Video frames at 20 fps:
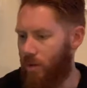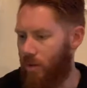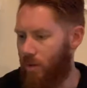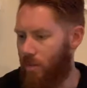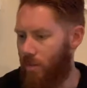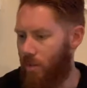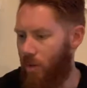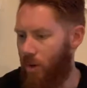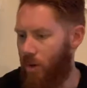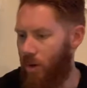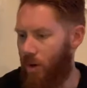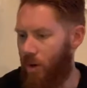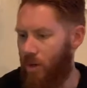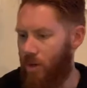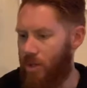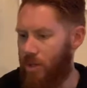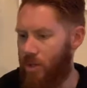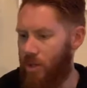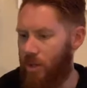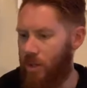good morning,
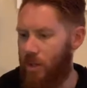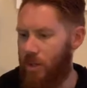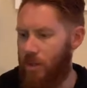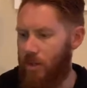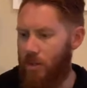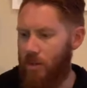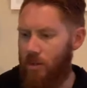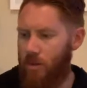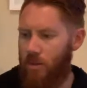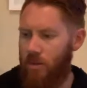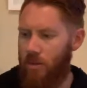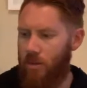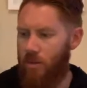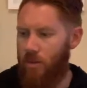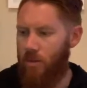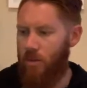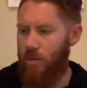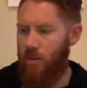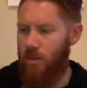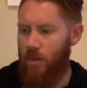Ursula
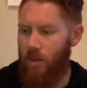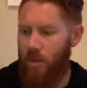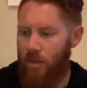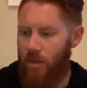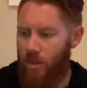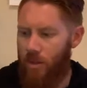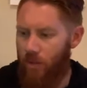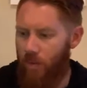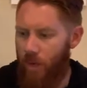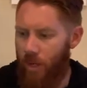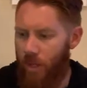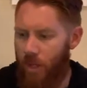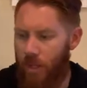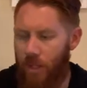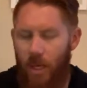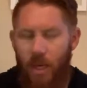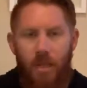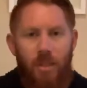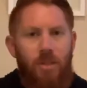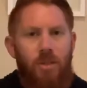don't
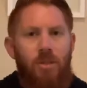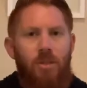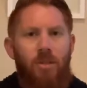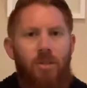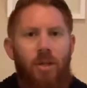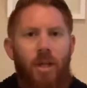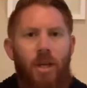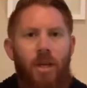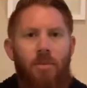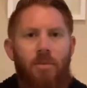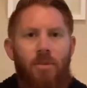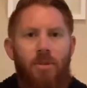recognize your name,